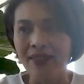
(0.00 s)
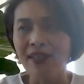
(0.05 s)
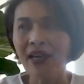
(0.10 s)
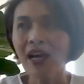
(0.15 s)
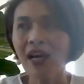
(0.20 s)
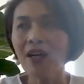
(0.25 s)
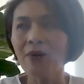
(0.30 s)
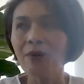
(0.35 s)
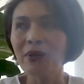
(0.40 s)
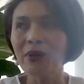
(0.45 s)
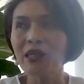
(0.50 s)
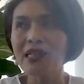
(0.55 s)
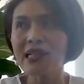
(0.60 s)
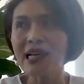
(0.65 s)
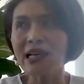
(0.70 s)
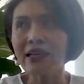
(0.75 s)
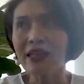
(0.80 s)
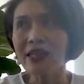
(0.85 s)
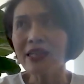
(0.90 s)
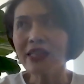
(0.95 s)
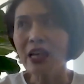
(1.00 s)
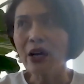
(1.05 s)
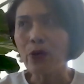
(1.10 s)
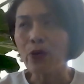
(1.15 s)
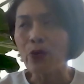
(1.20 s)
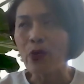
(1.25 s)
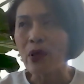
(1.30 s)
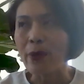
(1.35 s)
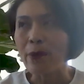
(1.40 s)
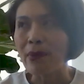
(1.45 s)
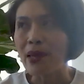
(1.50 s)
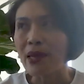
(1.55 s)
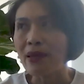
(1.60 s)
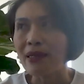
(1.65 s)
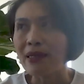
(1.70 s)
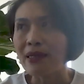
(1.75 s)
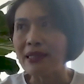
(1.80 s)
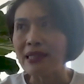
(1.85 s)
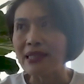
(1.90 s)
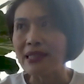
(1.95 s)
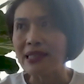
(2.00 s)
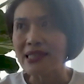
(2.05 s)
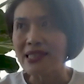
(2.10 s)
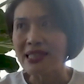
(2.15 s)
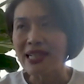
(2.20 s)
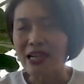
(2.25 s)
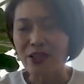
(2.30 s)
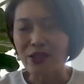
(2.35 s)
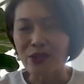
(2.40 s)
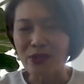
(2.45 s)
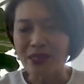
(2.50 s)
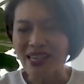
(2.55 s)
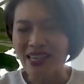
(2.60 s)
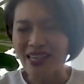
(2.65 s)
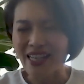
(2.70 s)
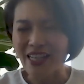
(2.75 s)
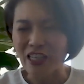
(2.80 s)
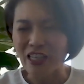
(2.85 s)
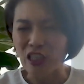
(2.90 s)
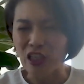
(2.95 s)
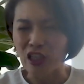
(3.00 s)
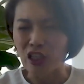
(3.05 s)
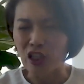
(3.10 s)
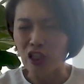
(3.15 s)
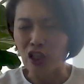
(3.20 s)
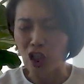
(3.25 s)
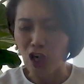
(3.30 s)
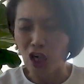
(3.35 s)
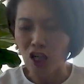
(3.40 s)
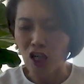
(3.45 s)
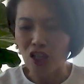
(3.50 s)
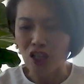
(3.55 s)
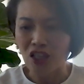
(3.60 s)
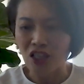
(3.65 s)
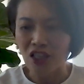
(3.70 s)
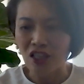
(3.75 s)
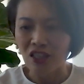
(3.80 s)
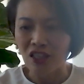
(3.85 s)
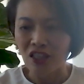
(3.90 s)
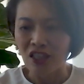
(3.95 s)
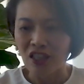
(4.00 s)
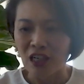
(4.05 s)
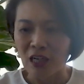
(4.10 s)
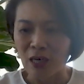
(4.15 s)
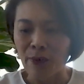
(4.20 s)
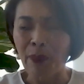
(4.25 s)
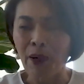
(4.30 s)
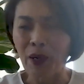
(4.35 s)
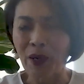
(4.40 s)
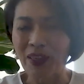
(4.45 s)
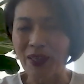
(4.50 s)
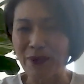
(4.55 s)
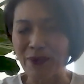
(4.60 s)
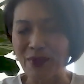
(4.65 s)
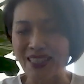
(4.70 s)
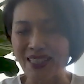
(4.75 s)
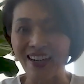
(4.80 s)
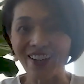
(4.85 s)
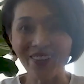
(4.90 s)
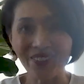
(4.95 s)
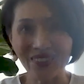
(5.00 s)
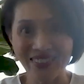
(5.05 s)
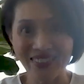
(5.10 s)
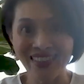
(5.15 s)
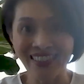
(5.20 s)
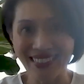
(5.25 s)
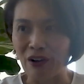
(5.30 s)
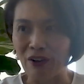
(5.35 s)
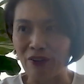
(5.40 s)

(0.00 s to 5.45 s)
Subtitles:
Yeah, because I think that women leaders tend to take a lot upon themselves.